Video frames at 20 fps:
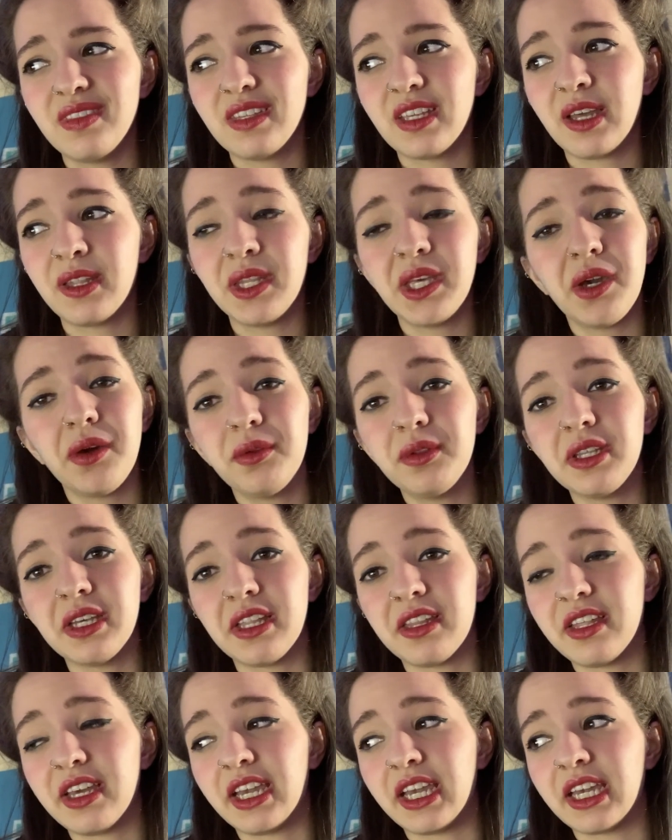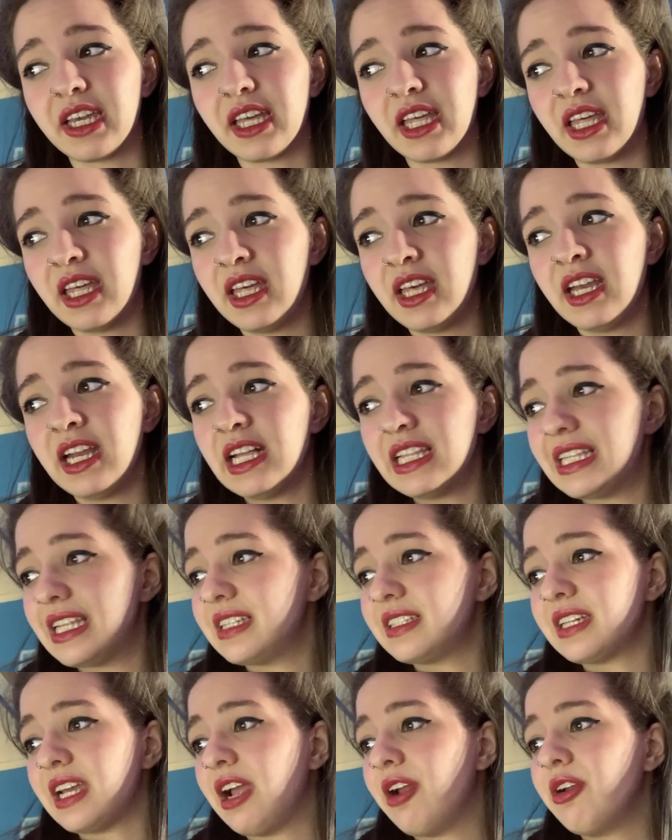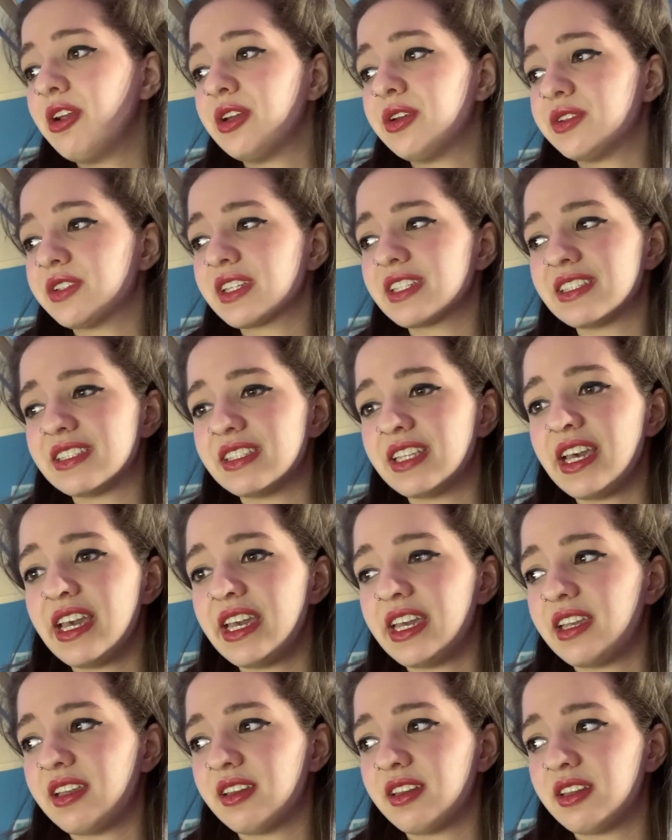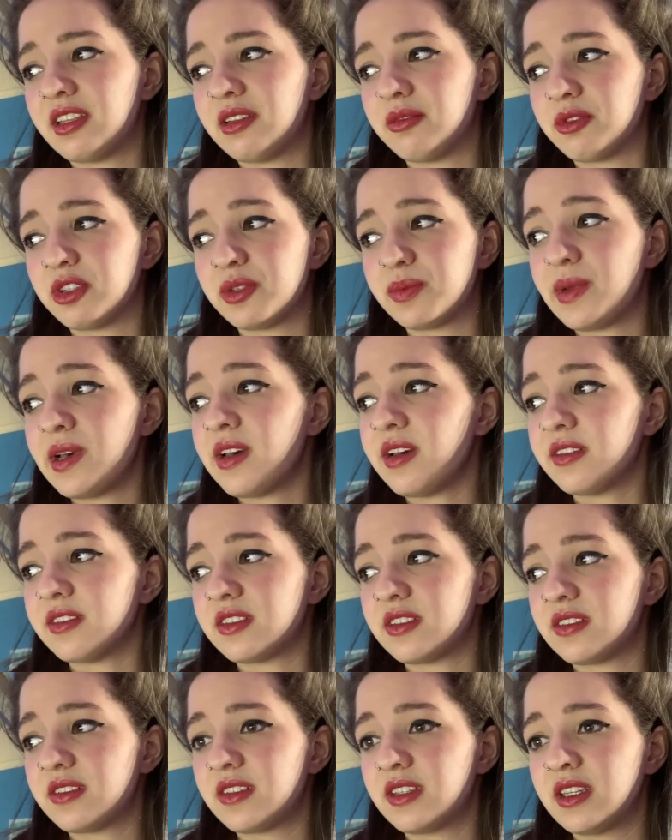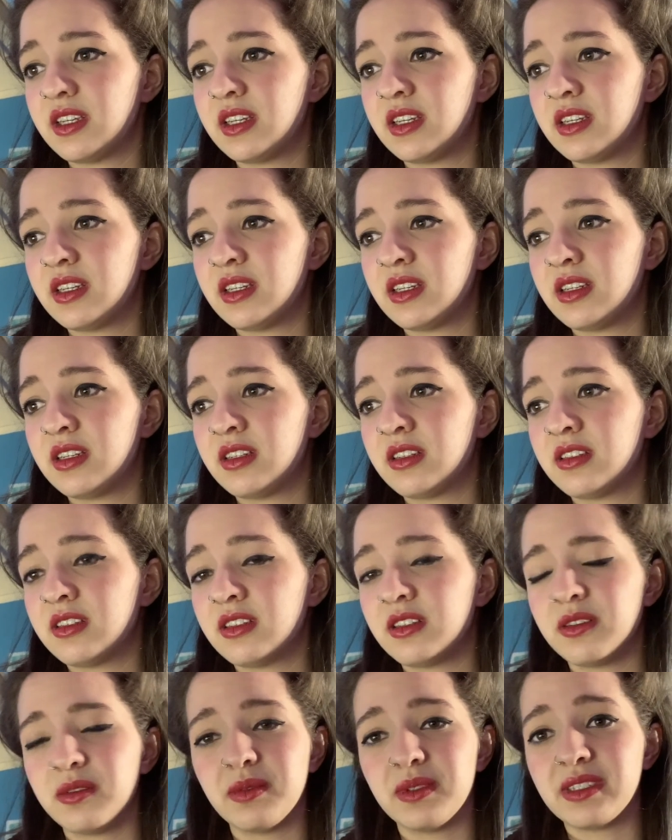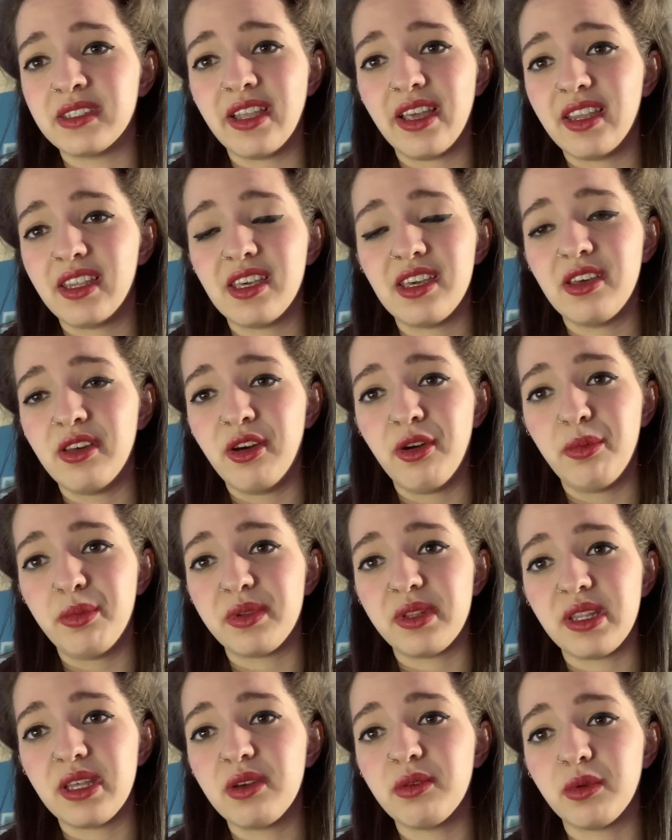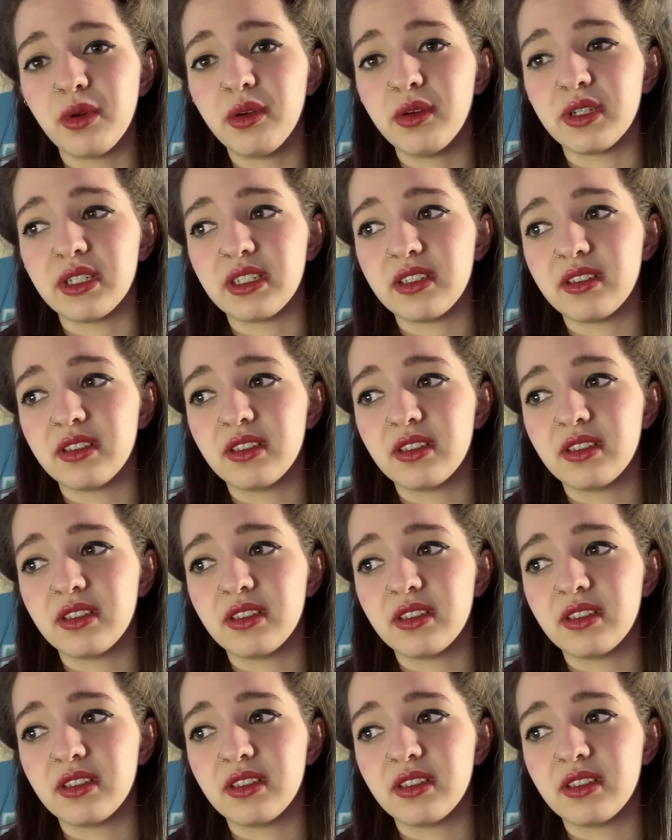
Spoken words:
The only thing that Darius could say in response was that he hoped they weren't.